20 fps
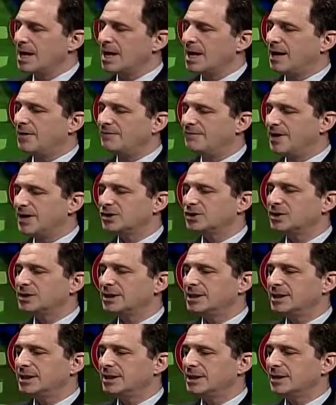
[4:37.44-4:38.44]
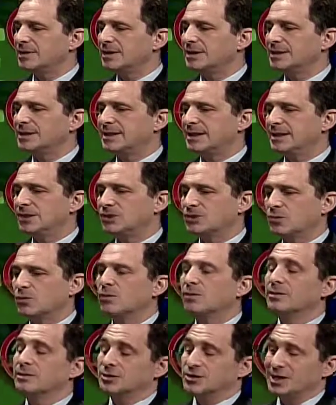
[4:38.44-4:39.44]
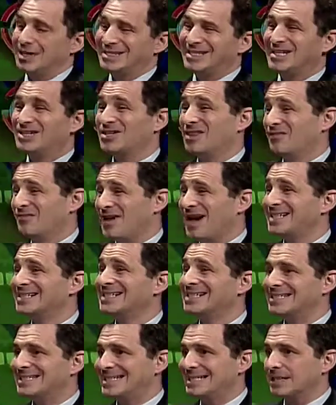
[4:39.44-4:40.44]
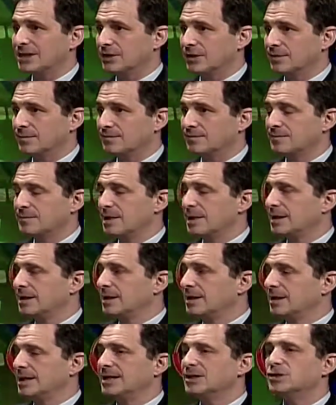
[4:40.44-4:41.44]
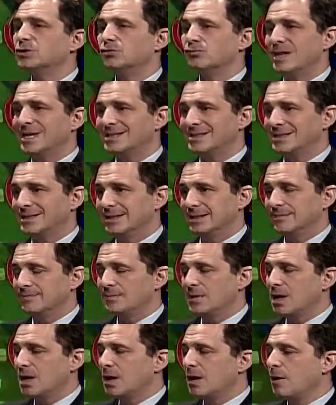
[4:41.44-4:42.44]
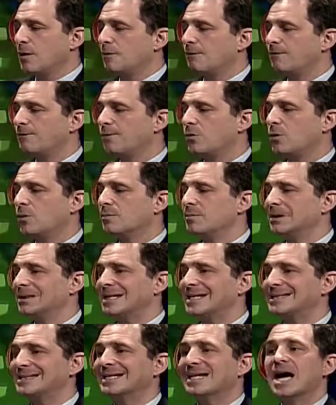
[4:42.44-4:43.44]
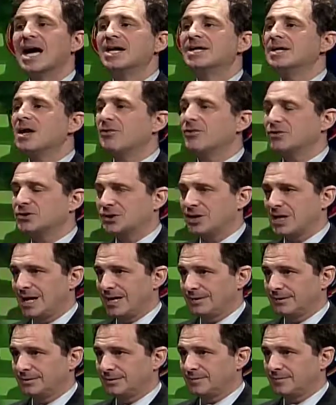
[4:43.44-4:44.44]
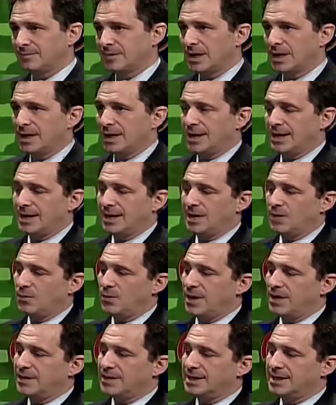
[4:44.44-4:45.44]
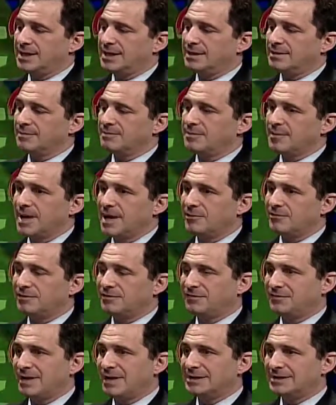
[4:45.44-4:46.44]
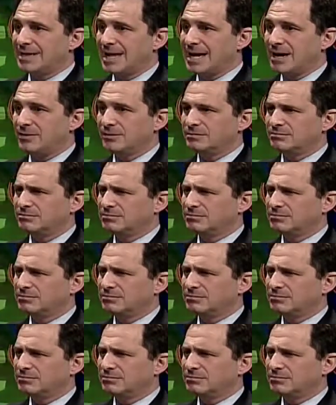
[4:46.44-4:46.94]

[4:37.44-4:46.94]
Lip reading: Eventually, the teacher, or should I teach, the volunteer, is arrested for molesting another child. And when the parent finds out,